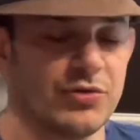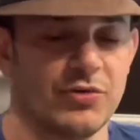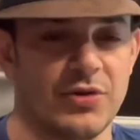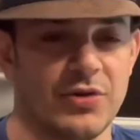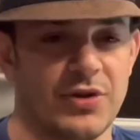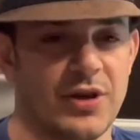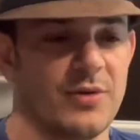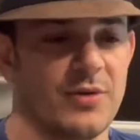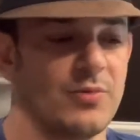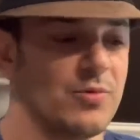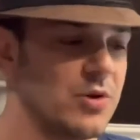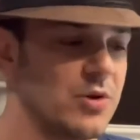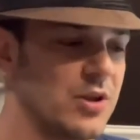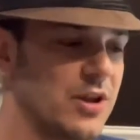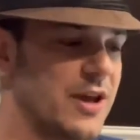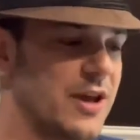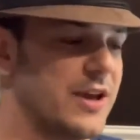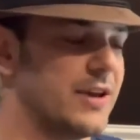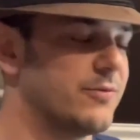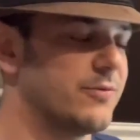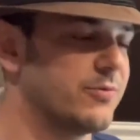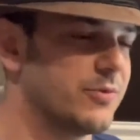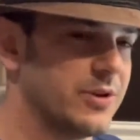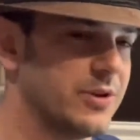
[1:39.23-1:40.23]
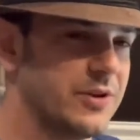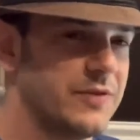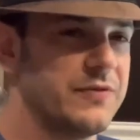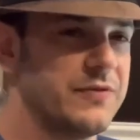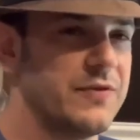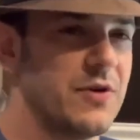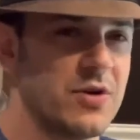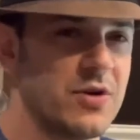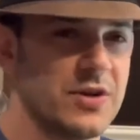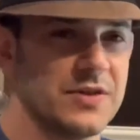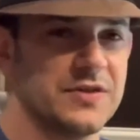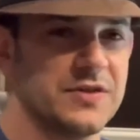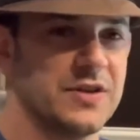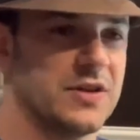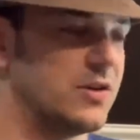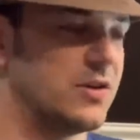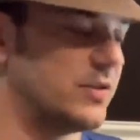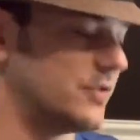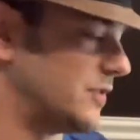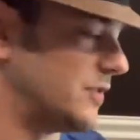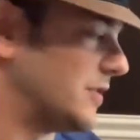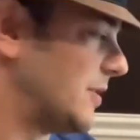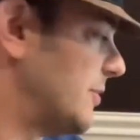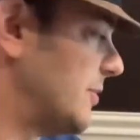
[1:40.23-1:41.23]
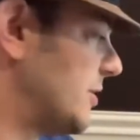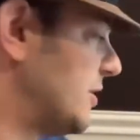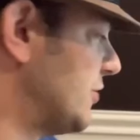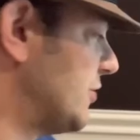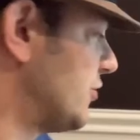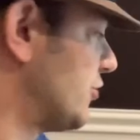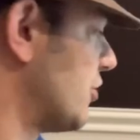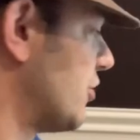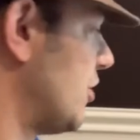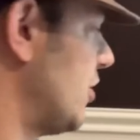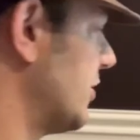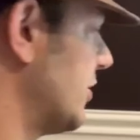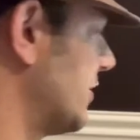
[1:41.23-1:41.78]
that we're really focusing on some of these drawing